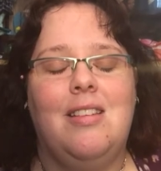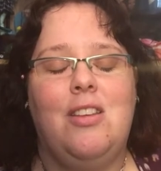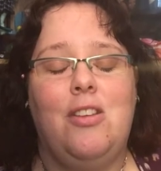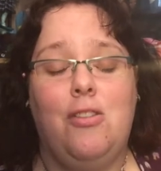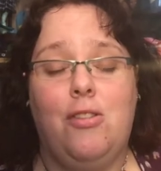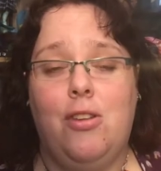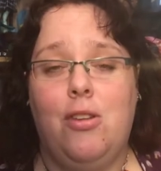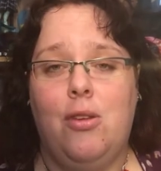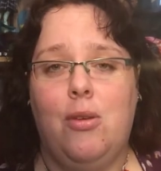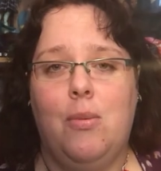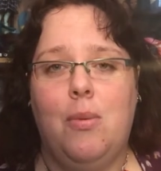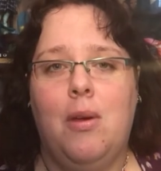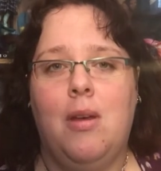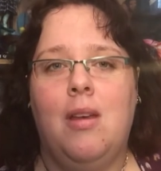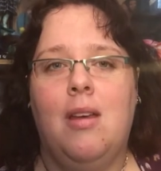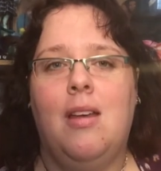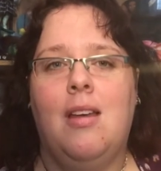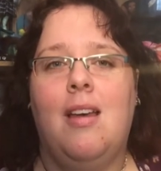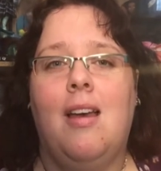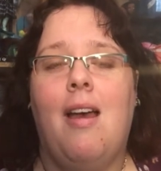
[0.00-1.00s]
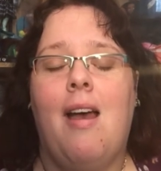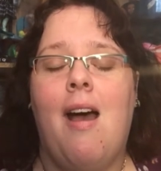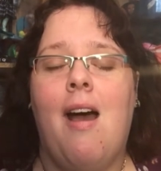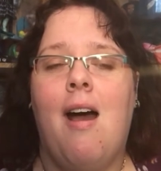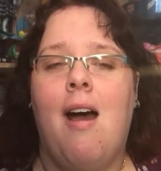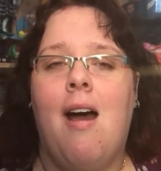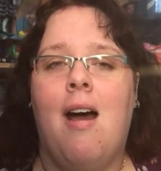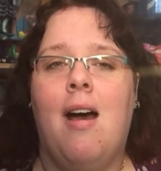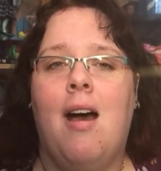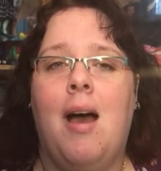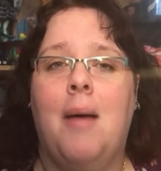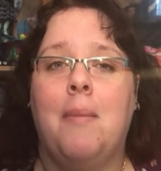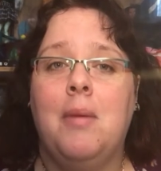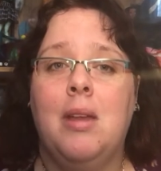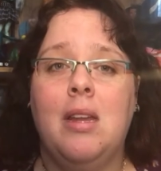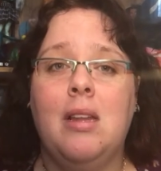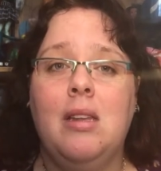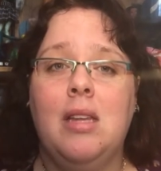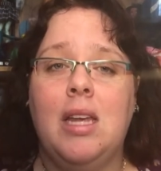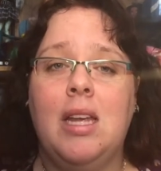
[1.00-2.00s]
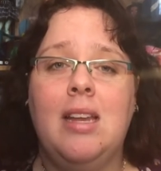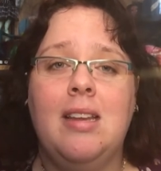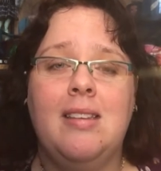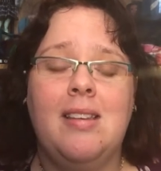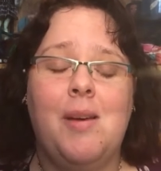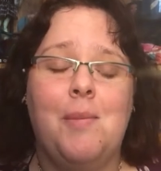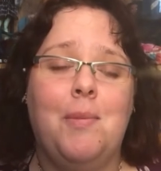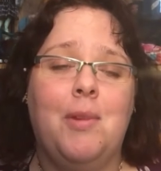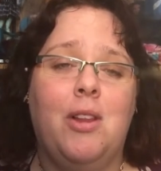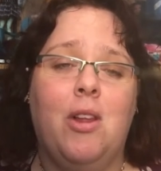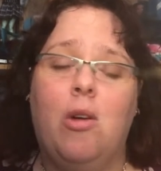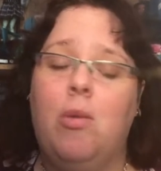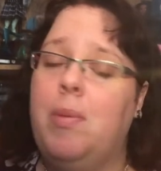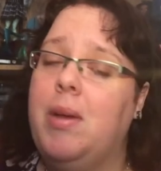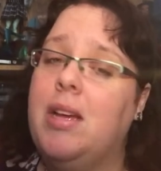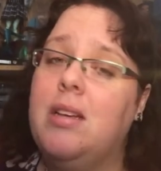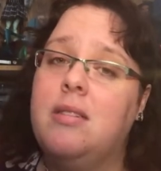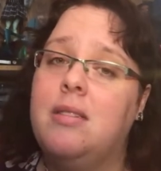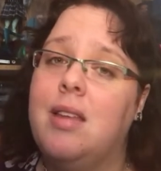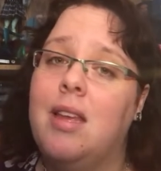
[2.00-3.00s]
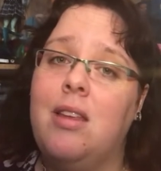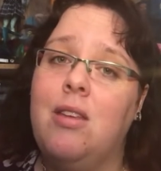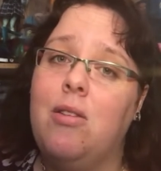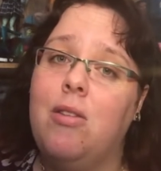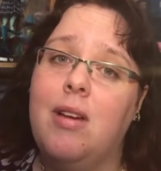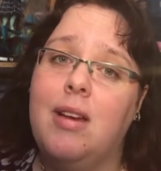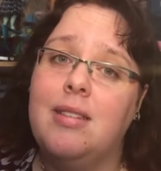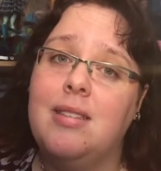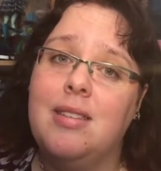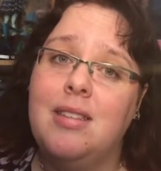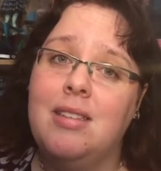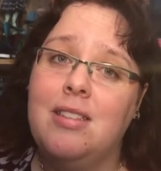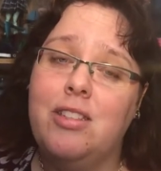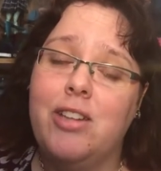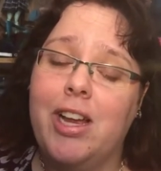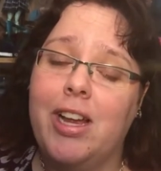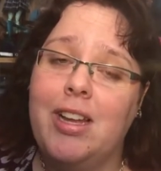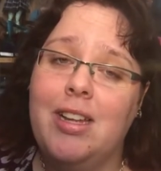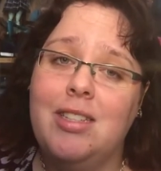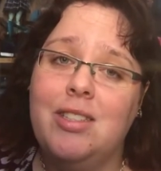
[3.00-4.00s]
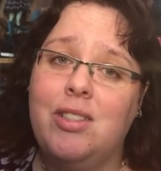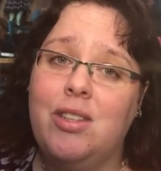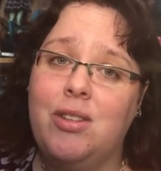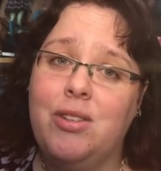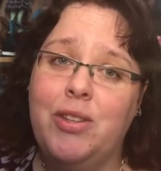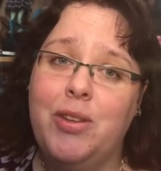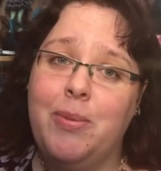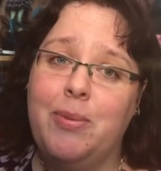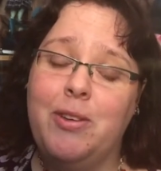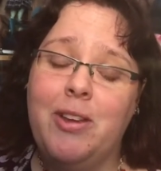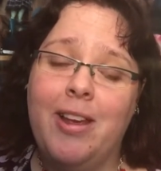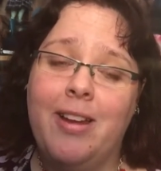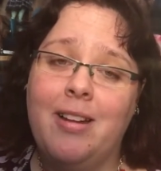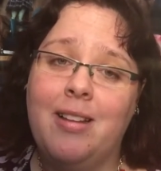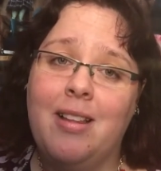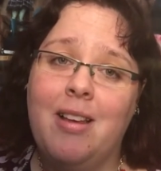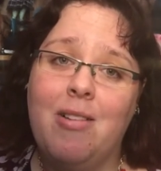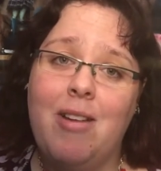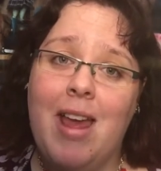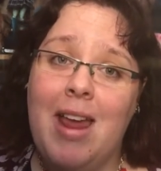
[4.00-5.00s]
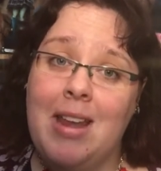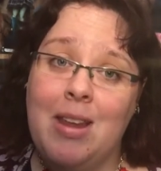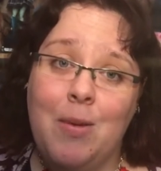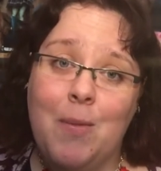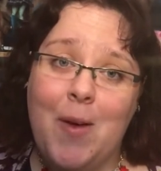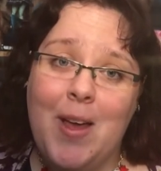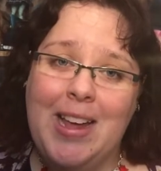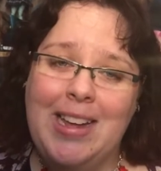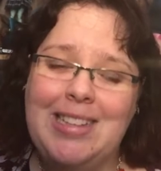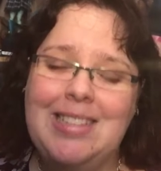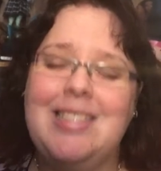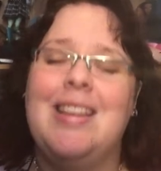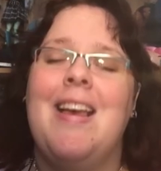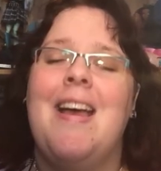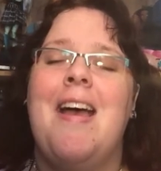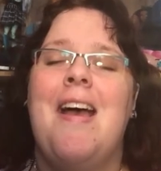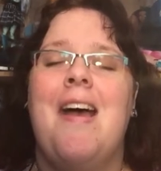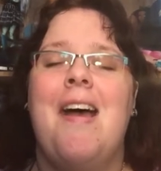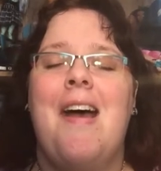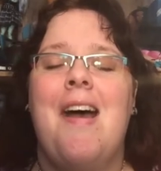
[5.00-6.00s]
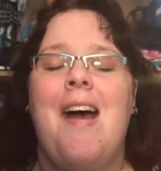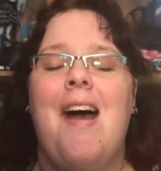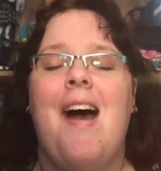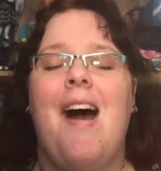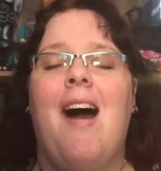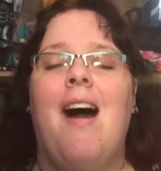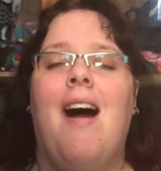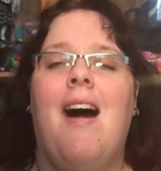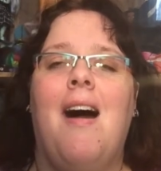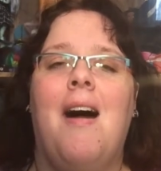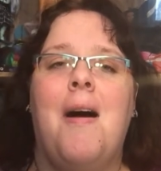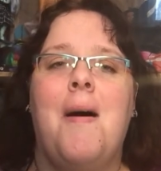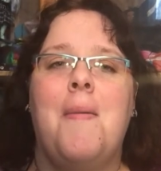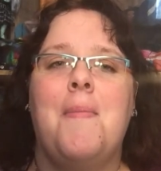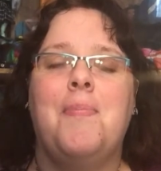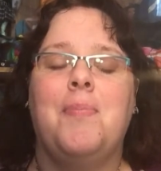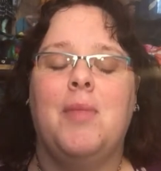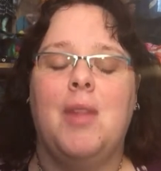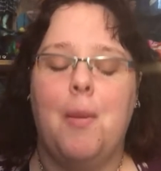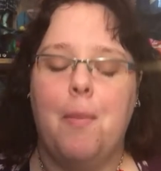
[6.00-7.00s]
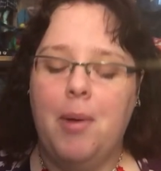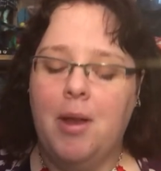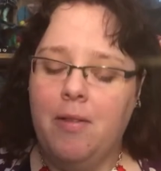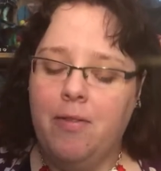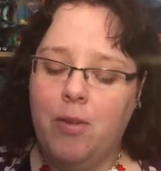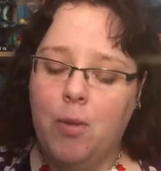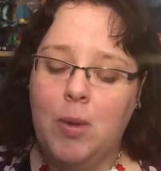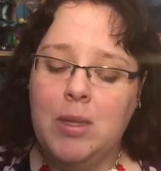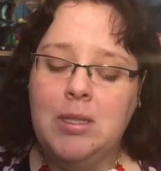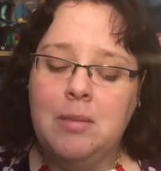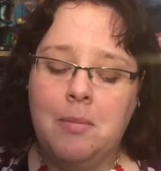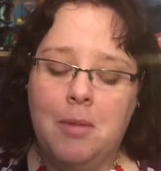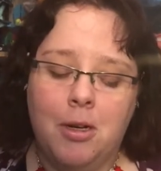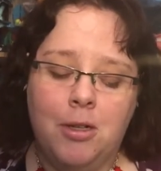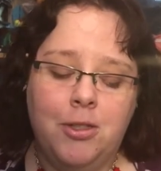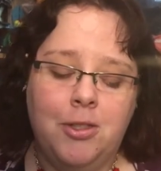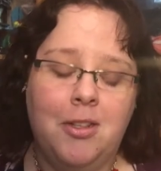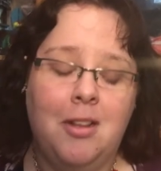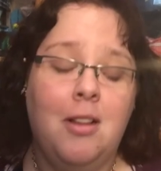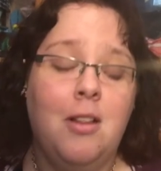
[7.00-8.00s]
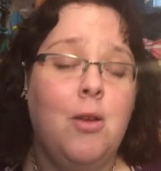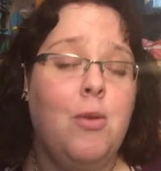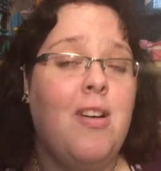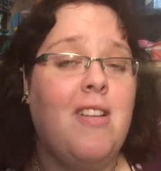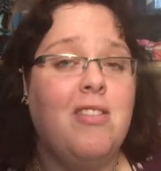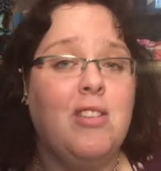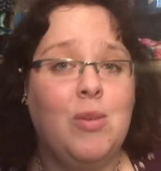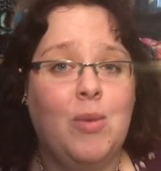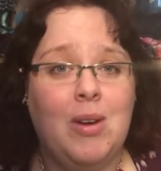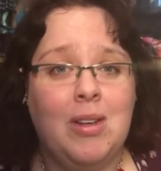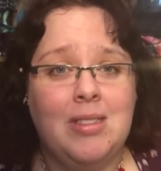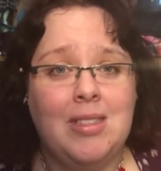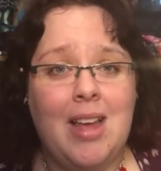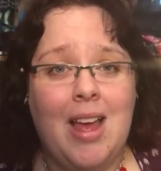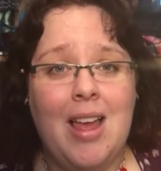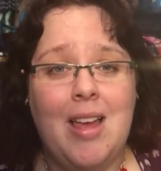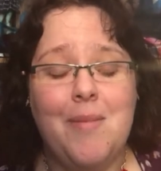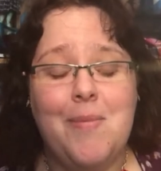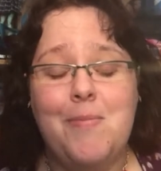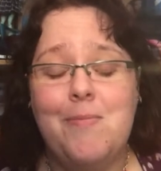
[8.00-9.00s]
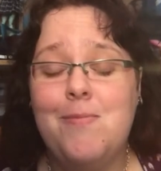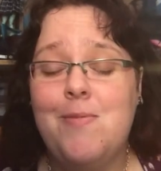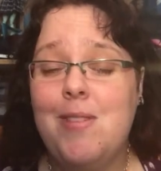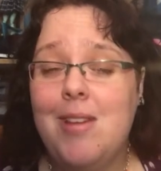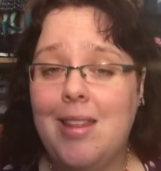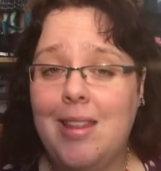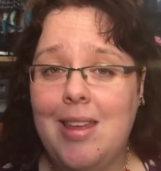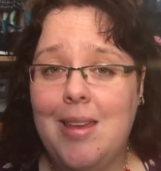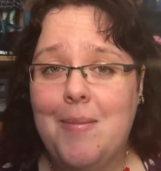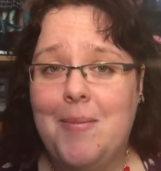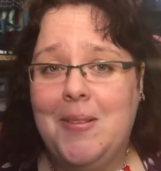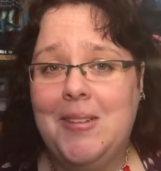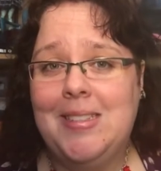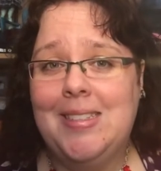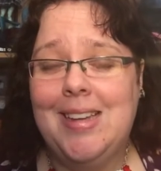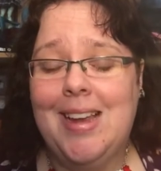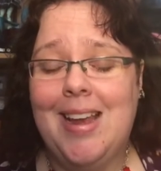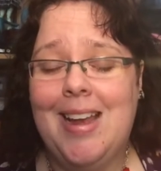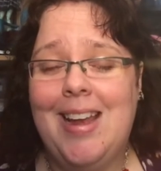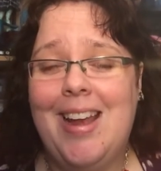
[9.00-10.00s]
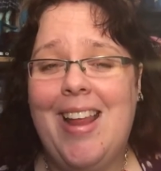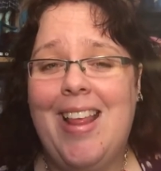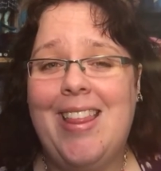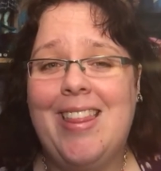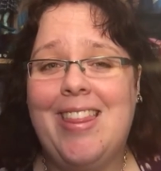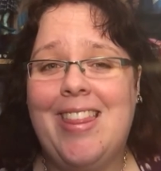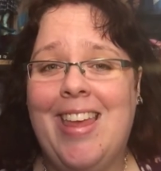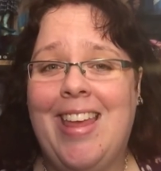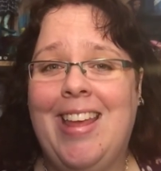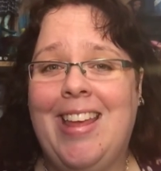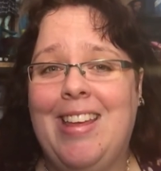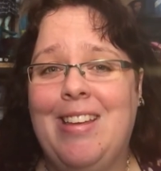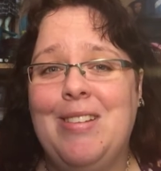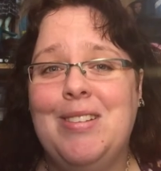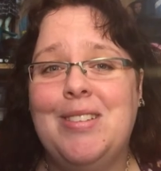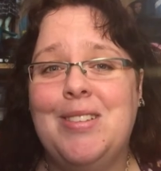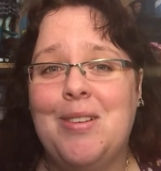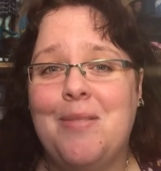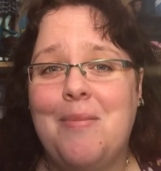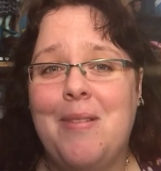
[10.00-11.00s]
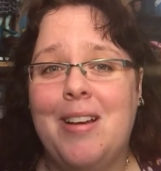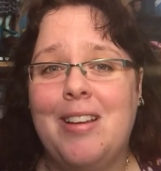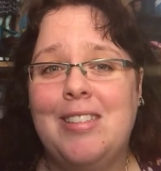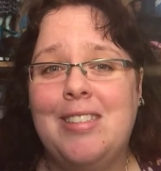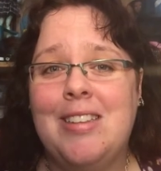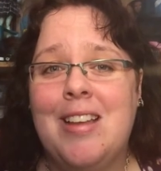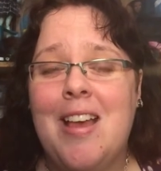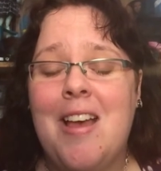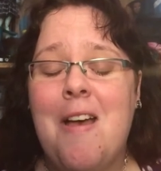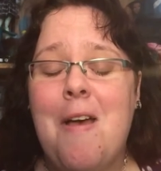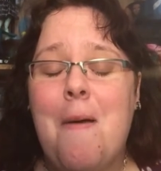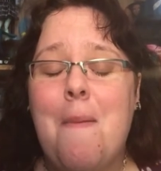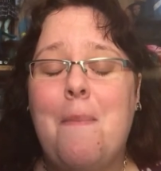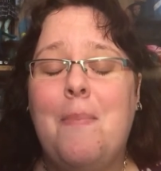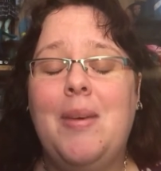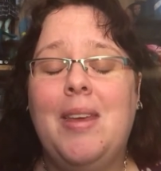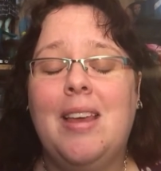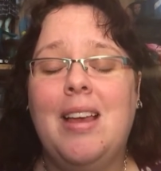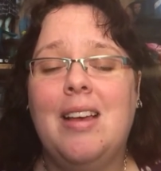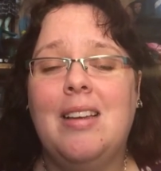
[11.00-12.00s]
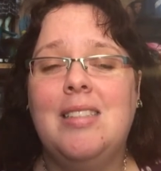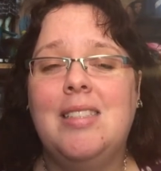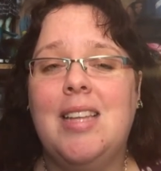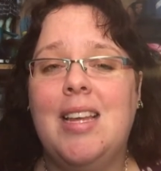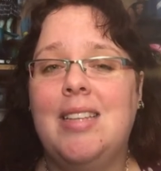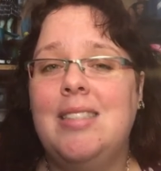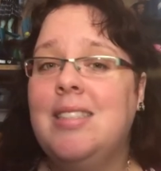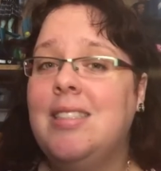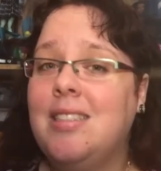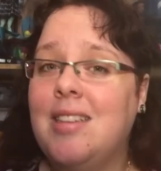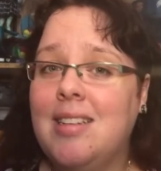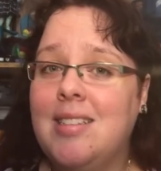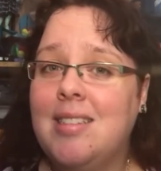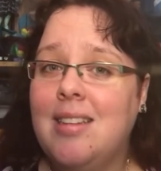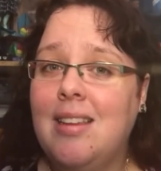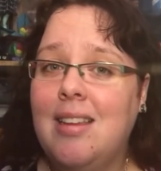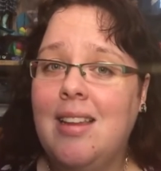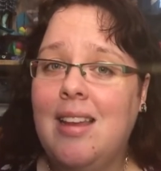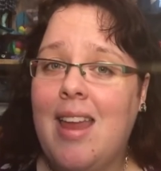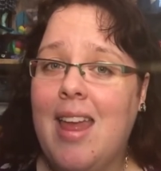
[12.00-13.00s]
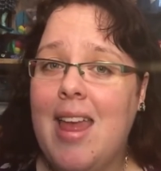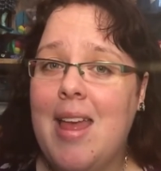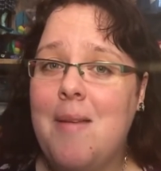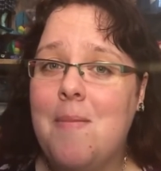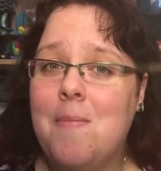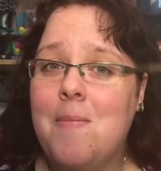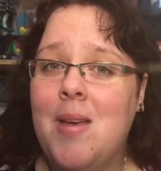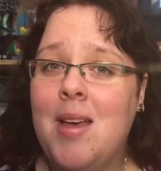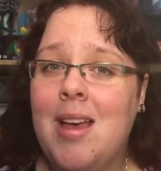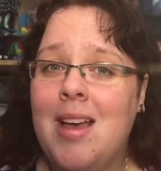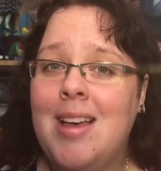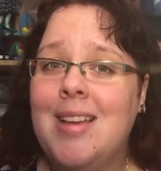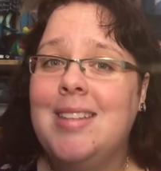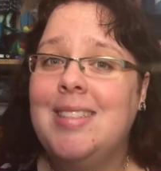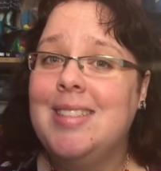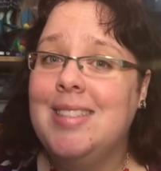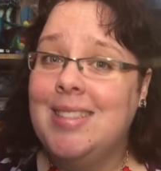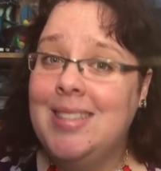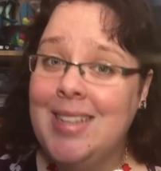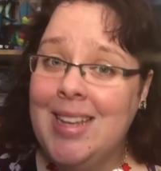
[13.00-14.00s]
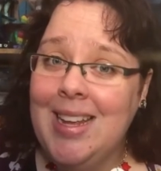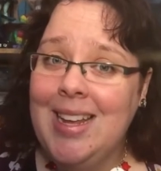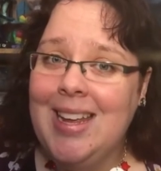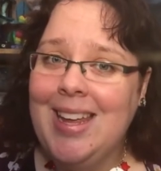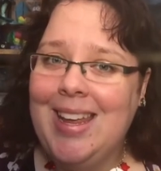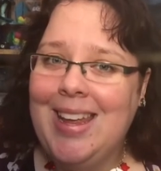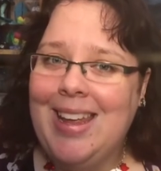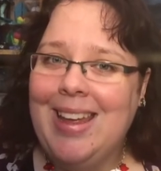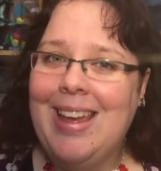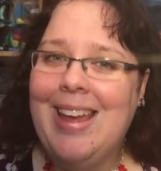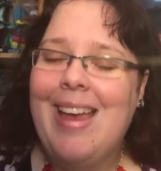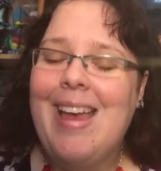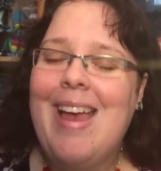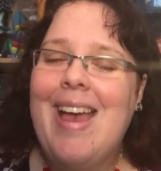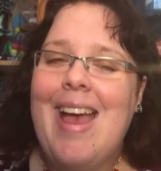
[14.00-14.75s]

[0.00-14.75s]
YouTube. I'm going to link it down below because then you guys can check his YouTube channel out anyways. But if it wasn't Marshall, whoever it was, I really appreciate it and thank you so much because they suggested the name Ziggy